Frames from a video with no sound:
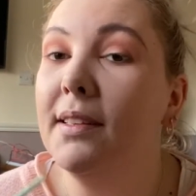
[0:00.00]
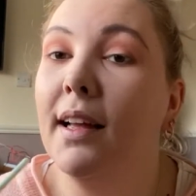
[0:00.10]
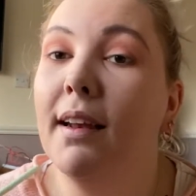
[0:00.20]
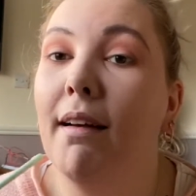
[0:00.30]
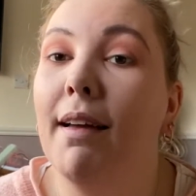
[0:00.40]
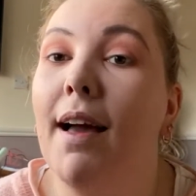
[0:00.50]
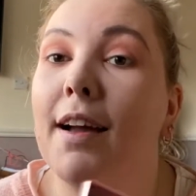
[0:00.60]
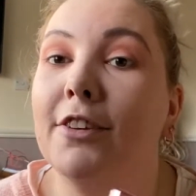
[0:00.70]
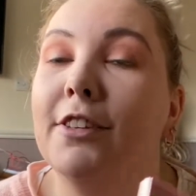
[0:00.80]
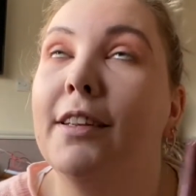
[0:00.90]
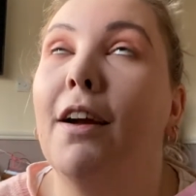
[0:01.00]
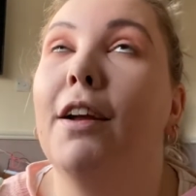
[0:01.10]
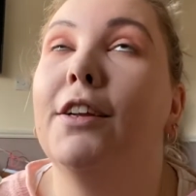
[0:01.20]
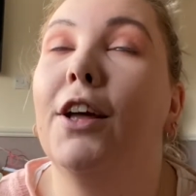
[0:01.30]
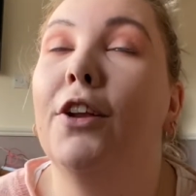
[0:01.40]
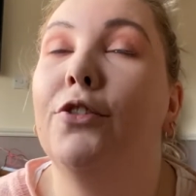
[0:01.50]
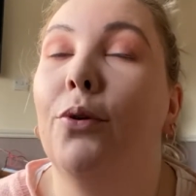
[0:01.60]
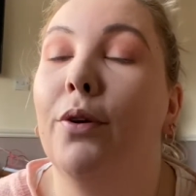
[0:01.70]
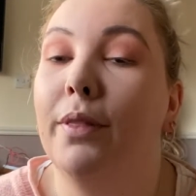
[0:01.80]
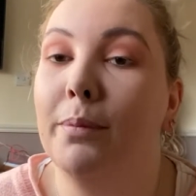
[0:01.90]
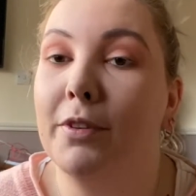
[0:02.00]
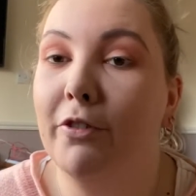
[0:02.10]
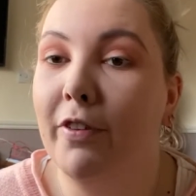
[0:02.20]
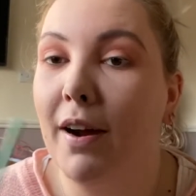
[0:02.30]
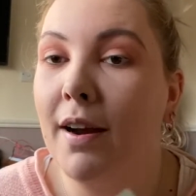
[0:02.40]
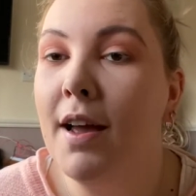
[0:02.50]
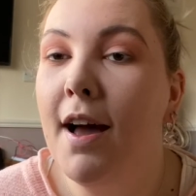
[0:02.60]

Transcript: and I adore them so far.